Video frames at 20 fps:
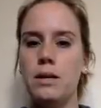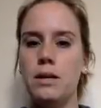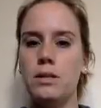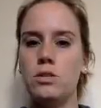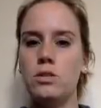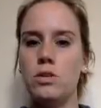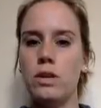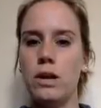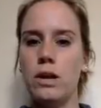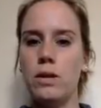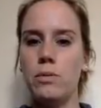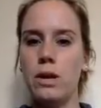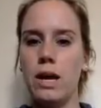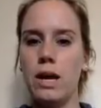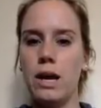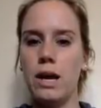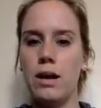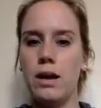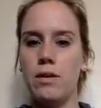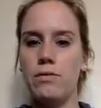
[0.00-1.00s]
So now we
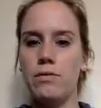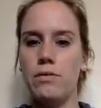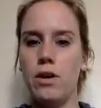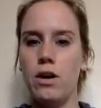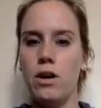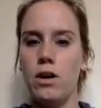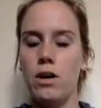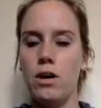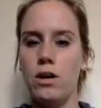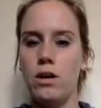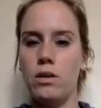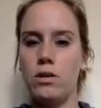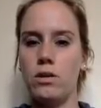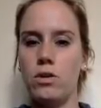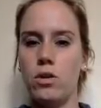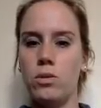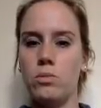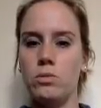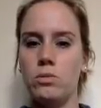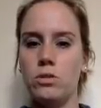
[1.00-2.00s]
have our
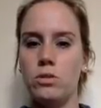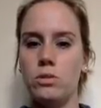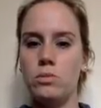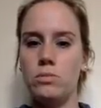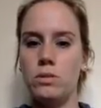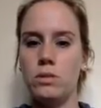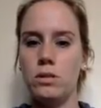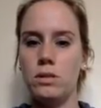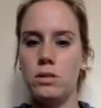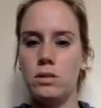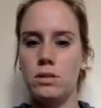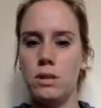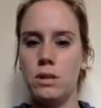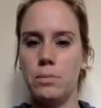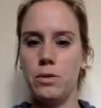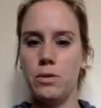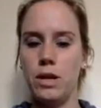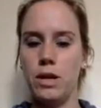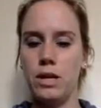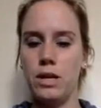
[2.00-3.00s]
chromosomes
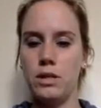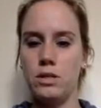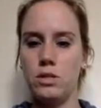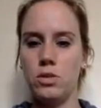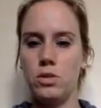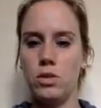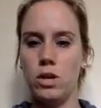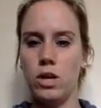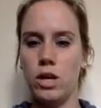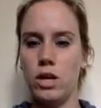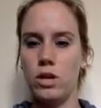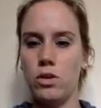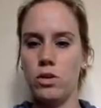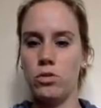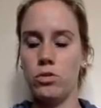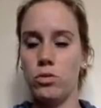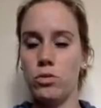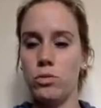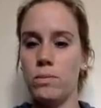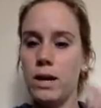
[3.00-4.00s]
separated, so they're going to go
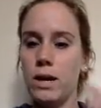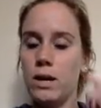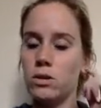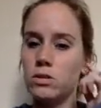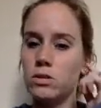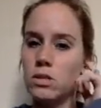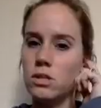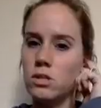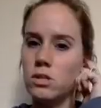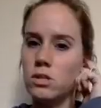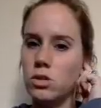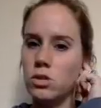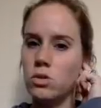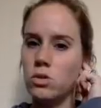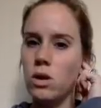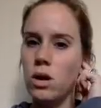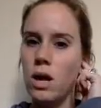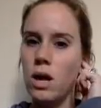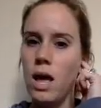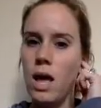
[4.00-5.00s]
through meiosis
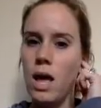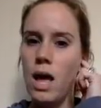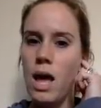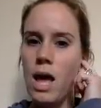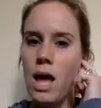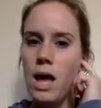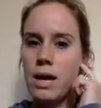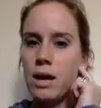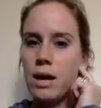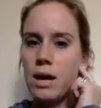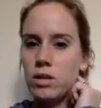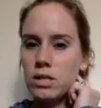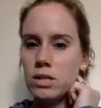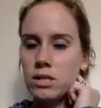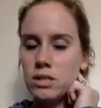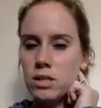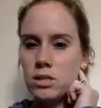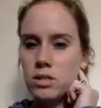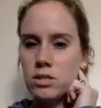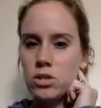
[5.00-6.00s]
2. Now
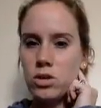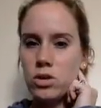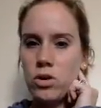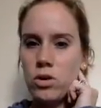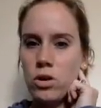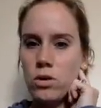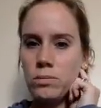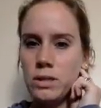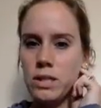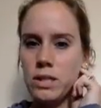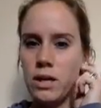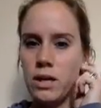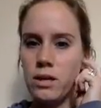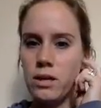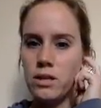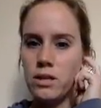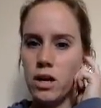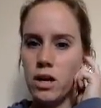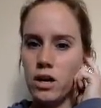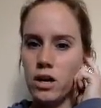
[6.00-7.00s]
these sister
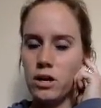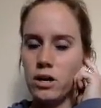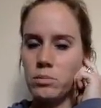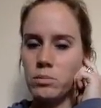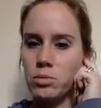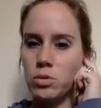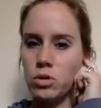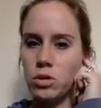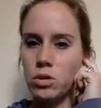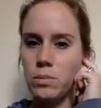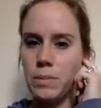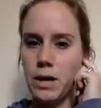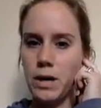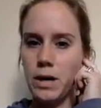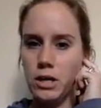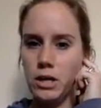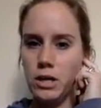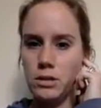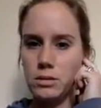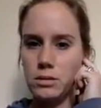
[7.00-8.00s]
chromatids are going to pull
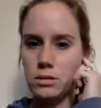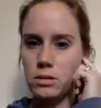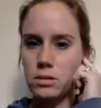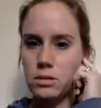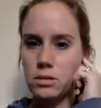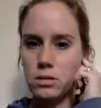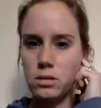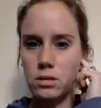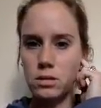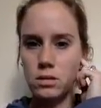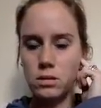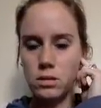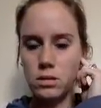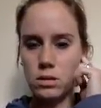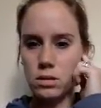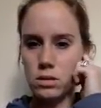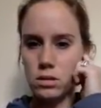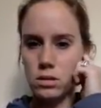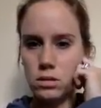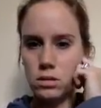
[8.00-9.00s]
apart,
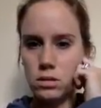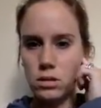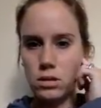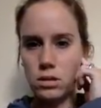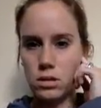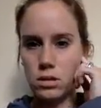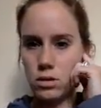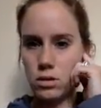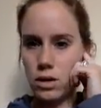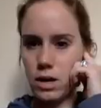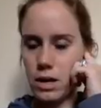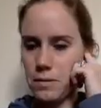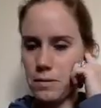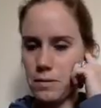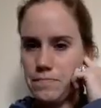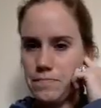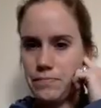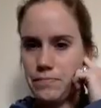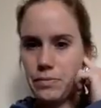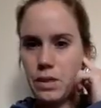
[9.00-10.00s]
okay,
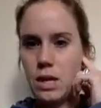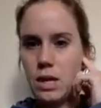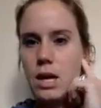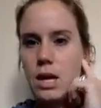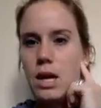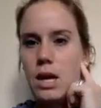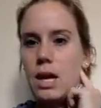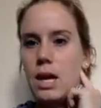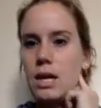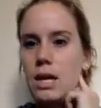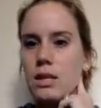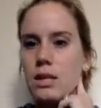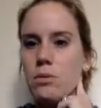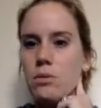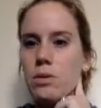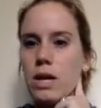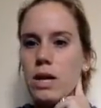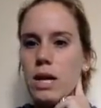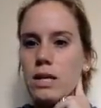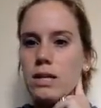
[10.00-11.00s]
and then
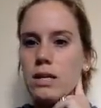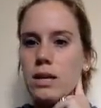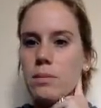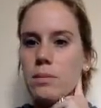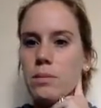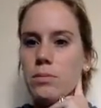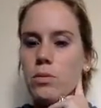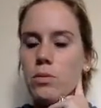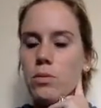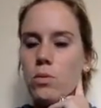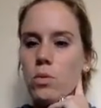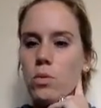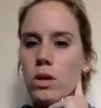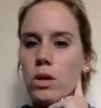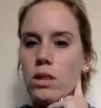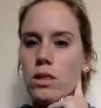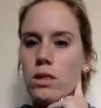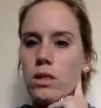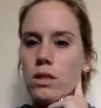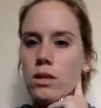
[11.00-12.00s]
we end up
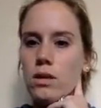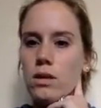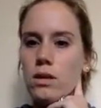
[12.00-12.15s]
with